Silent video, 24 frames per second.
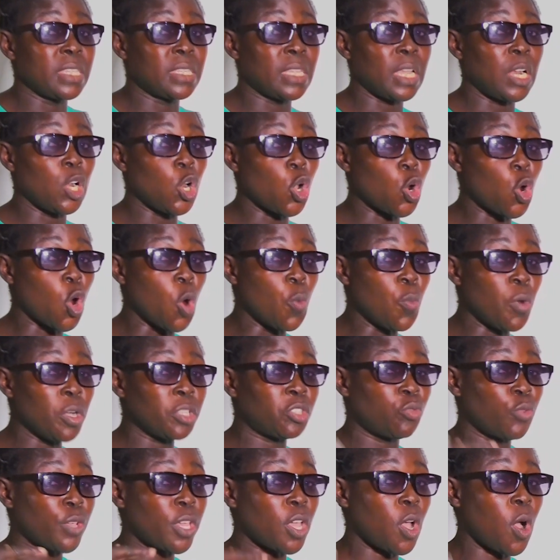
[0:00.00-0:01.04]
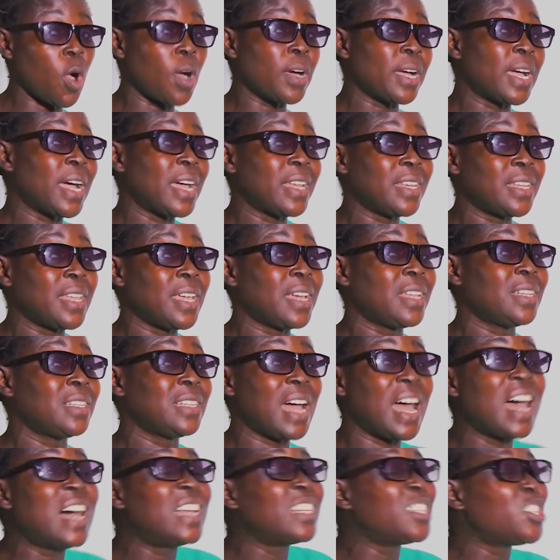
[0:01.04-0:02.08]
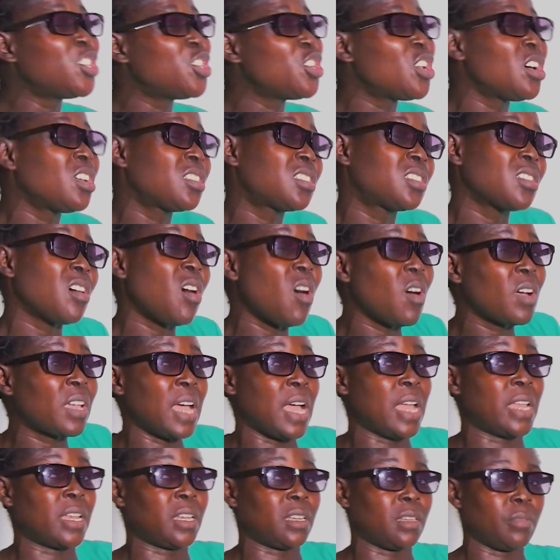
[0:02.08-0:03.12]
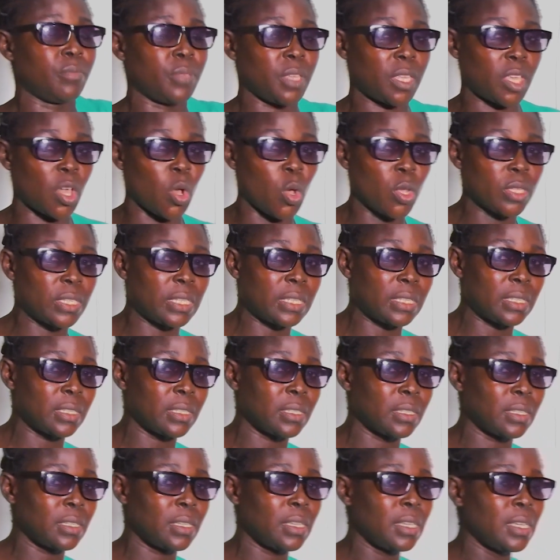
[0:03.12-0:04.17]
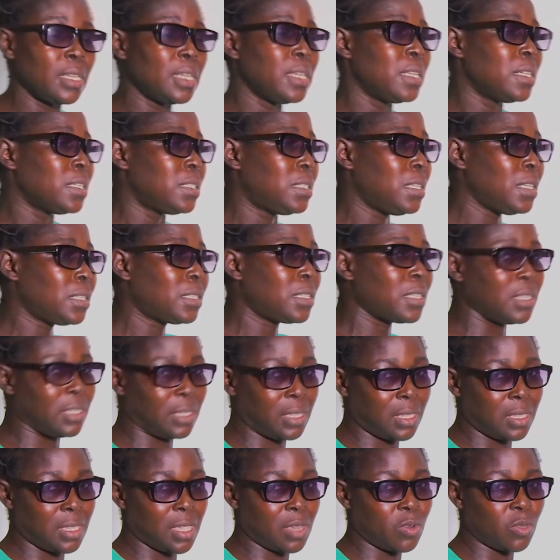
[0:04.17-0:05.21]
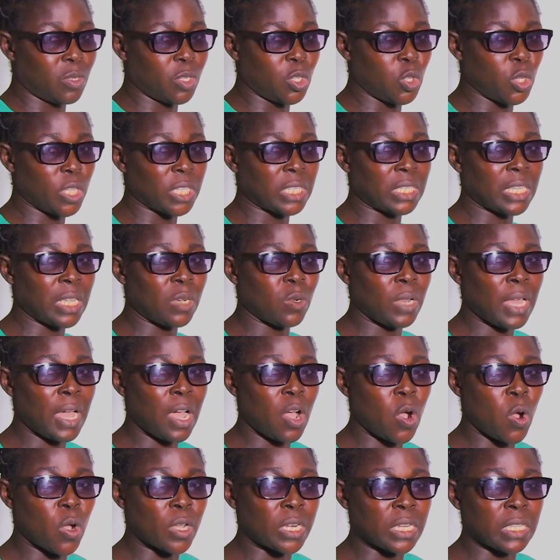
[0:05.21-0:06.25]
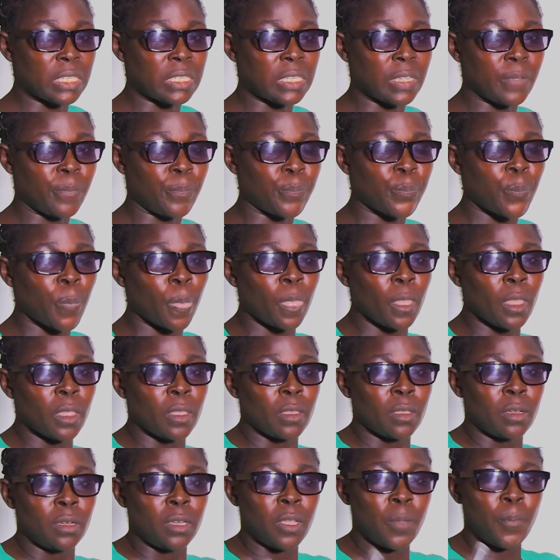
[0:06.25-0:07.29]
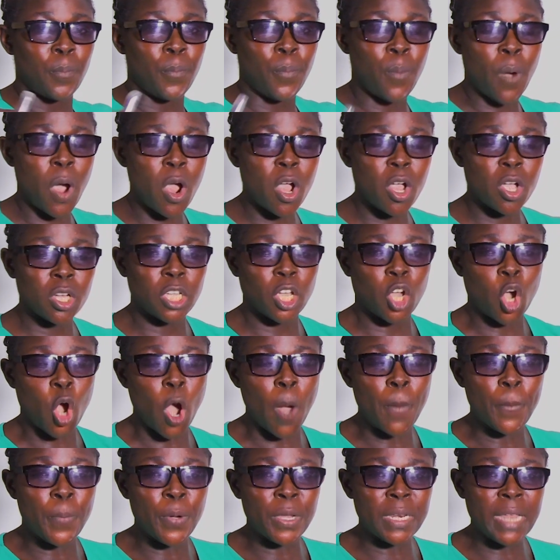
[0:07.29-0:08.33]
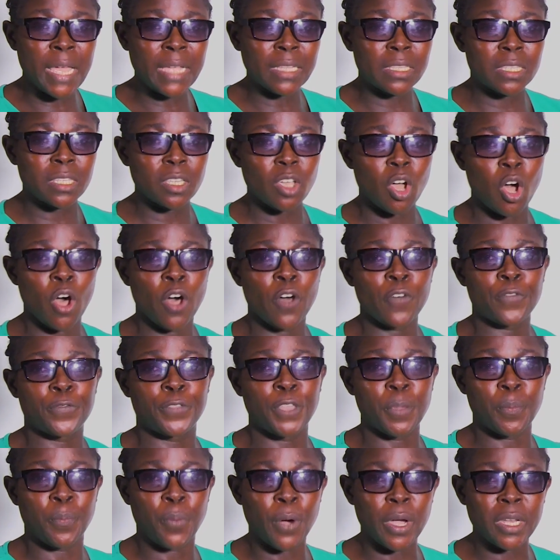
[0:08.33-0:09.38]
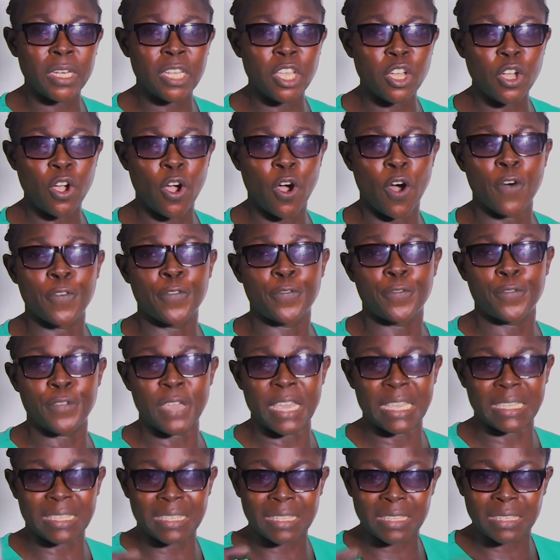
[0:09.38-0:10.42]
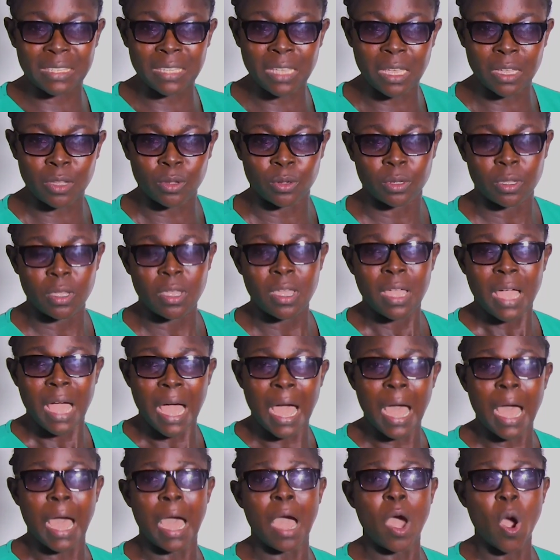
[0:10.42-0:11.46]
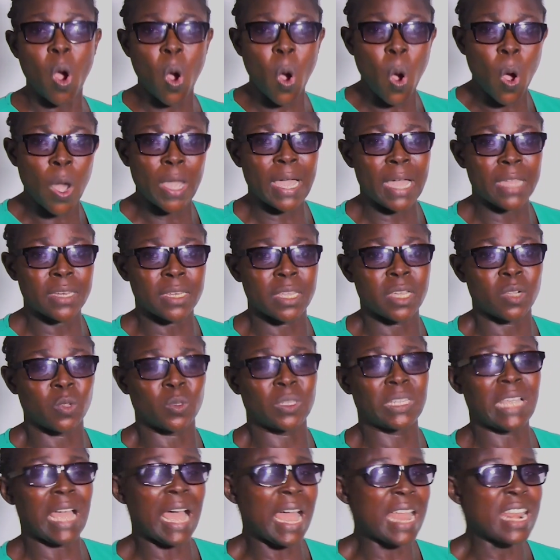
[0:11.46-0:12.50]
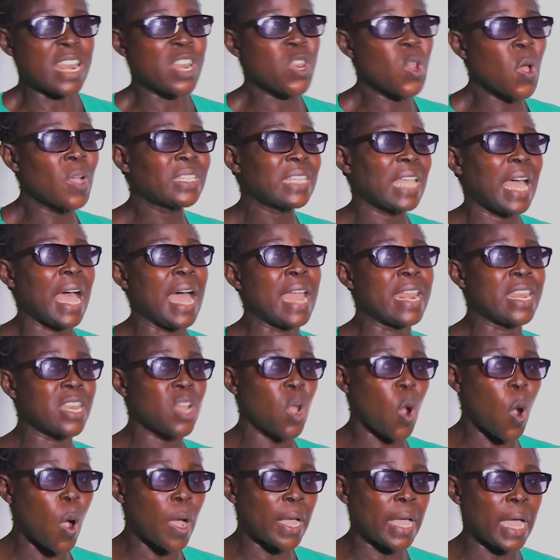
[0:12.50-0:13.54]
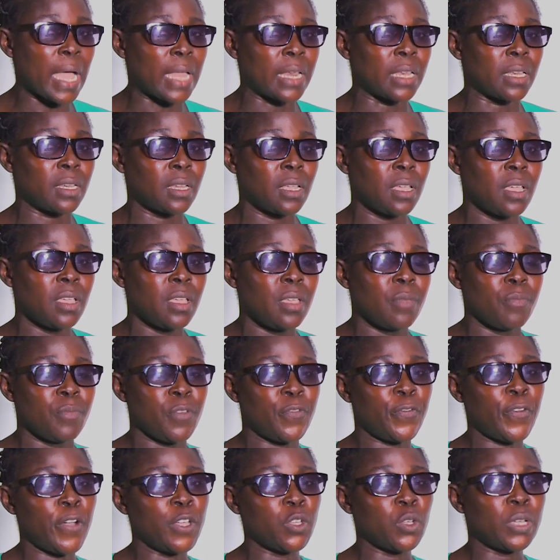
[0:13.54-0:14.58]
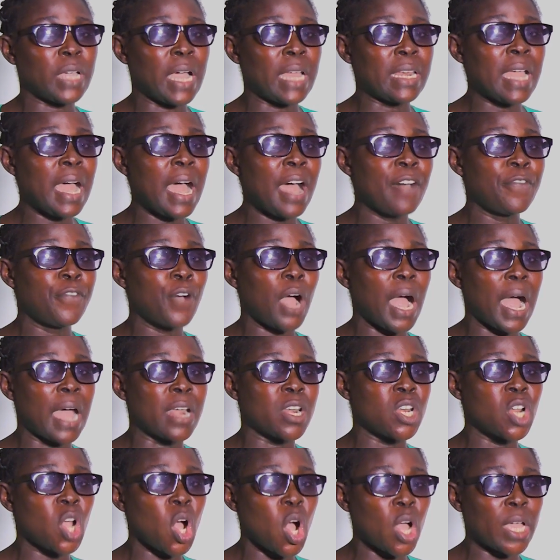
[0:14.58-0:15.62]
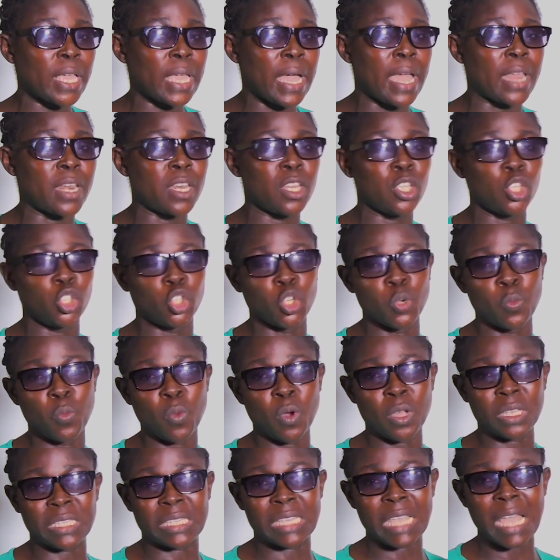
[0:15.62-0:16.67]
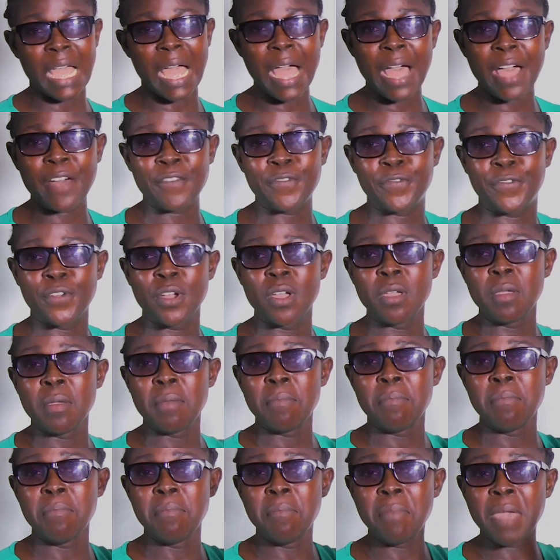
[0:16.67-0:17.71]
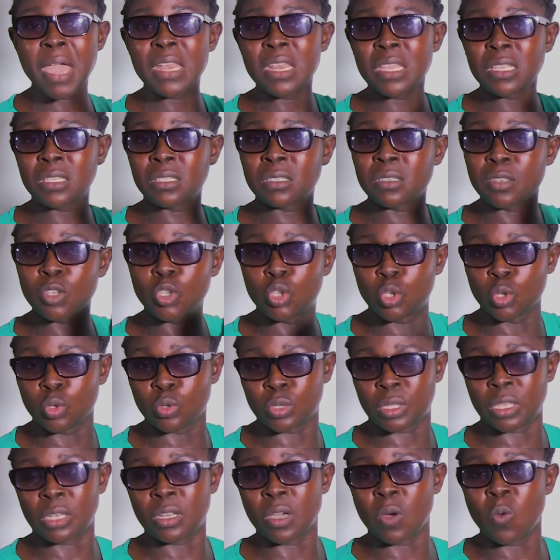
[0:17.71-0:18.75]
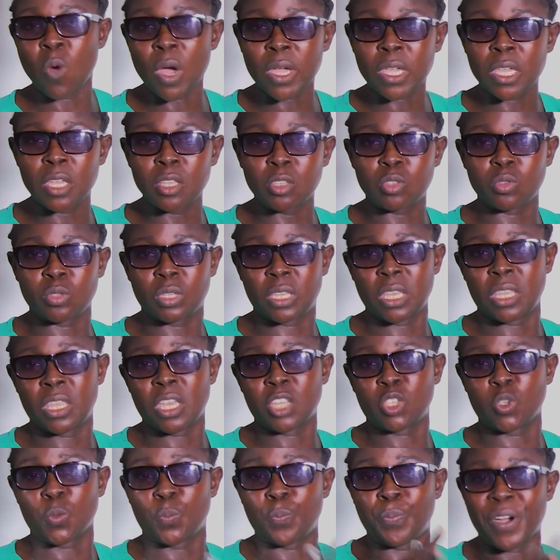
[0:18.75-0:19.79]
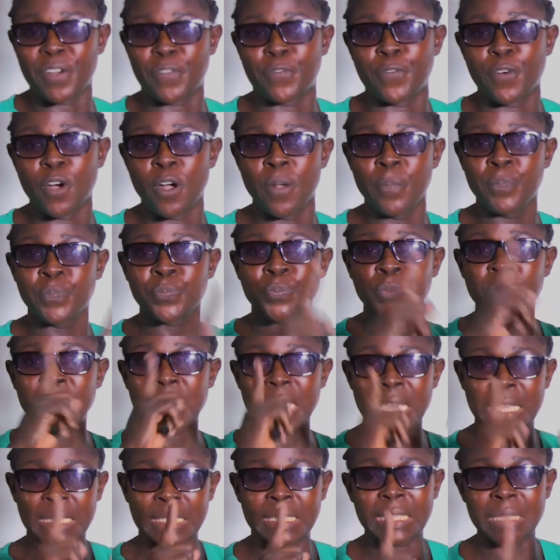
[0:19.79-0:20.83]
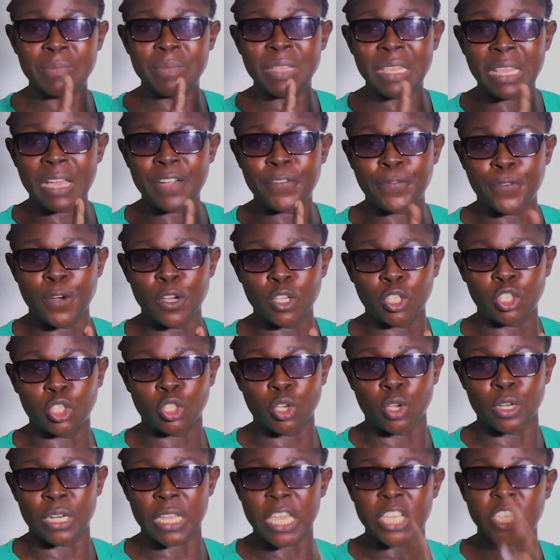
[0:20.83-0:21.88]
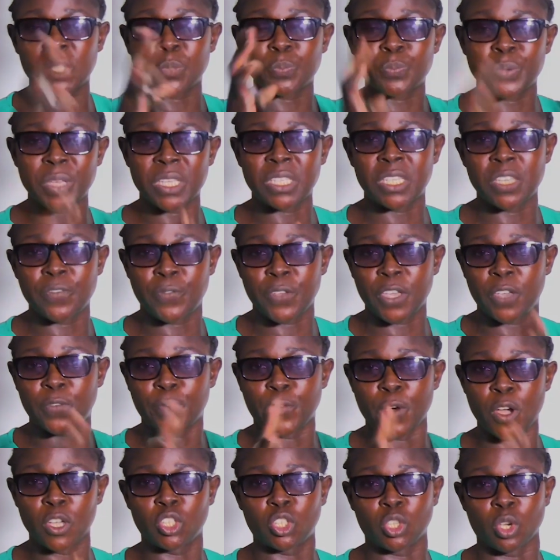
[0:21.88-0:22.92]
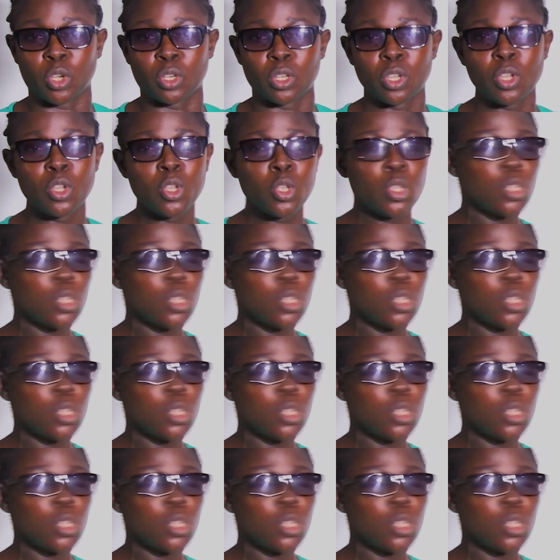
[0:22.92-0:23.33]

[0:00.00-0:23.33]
is a locomotory organelle and not organ, because this is a unicellular organism. The components of the body of a cell are organelles and not an organ. Before you can have an organ, you must have many tissues that are working together to perform a similar function, a specific function.